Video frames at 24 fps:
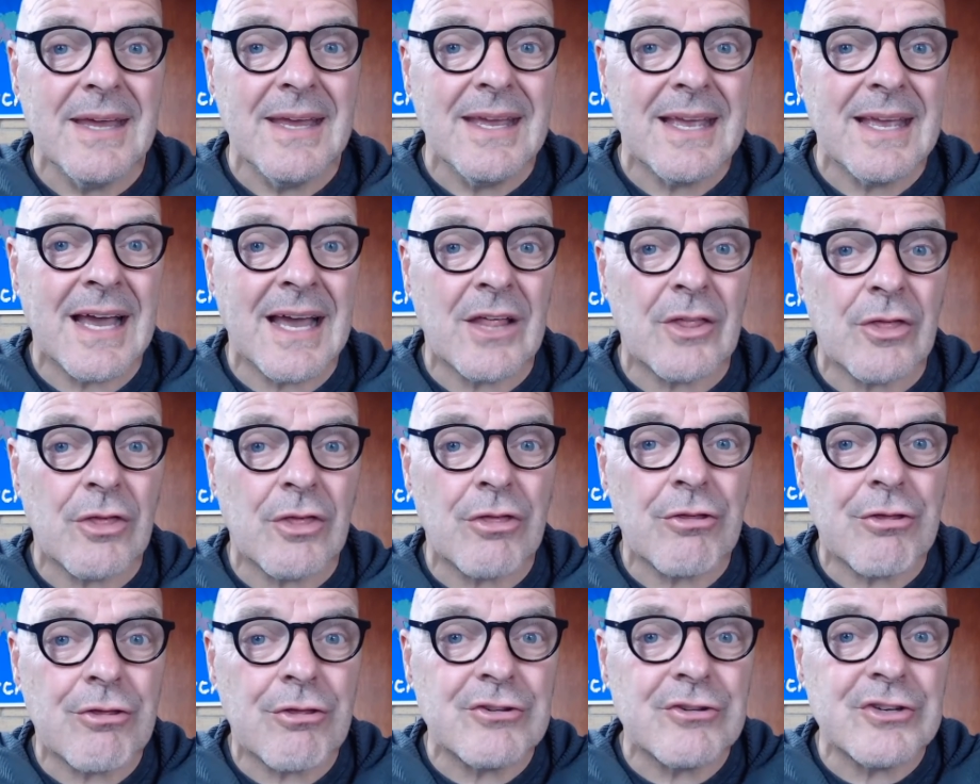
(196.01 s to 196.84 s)
He had
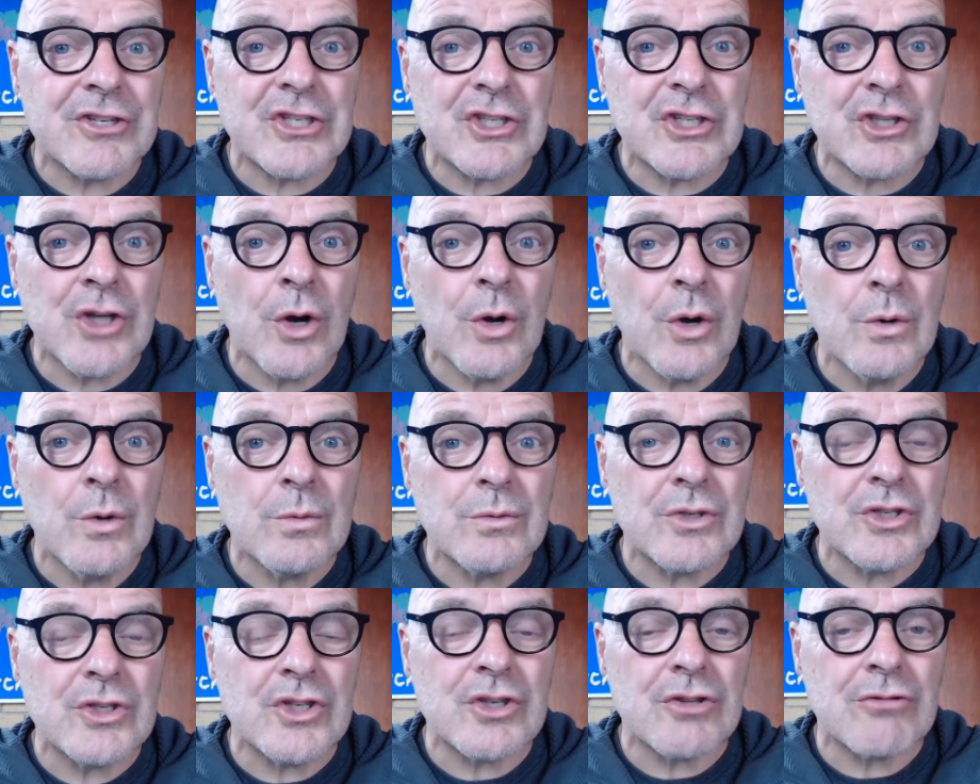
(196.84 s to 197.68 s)

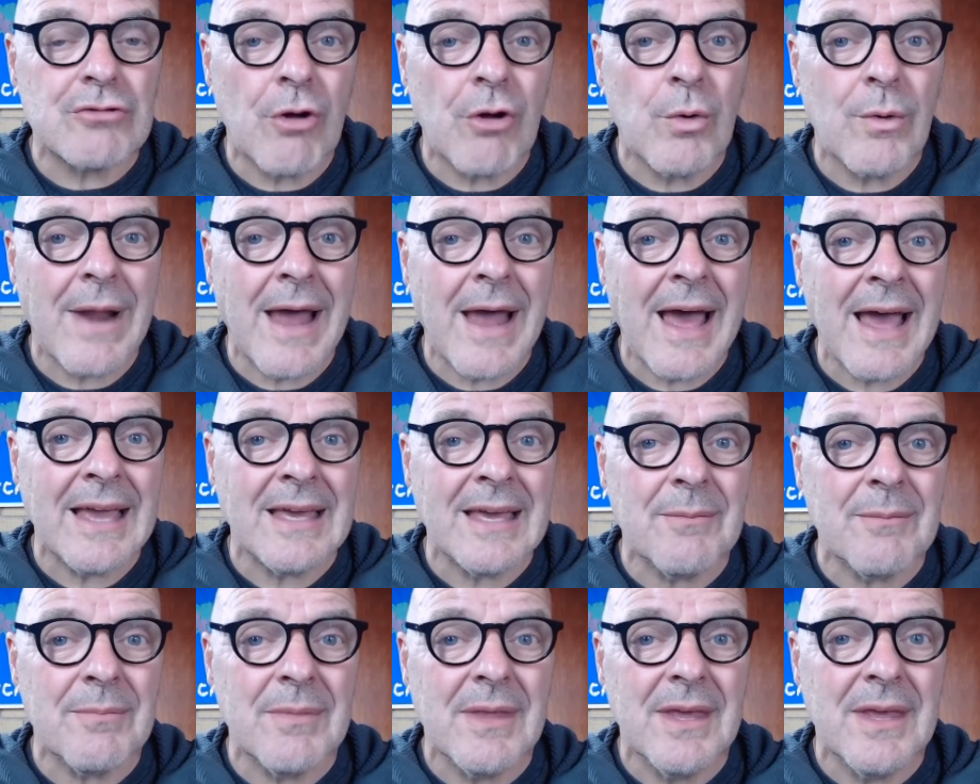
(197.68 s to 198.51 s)
stones thrown at
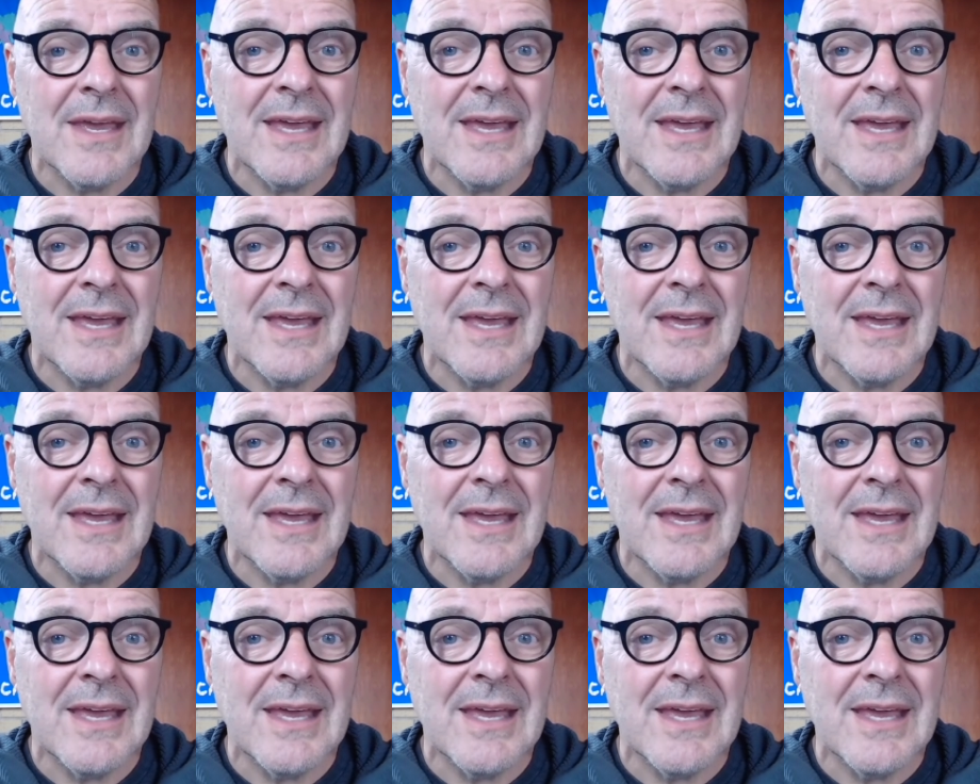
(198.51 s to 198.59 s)
him.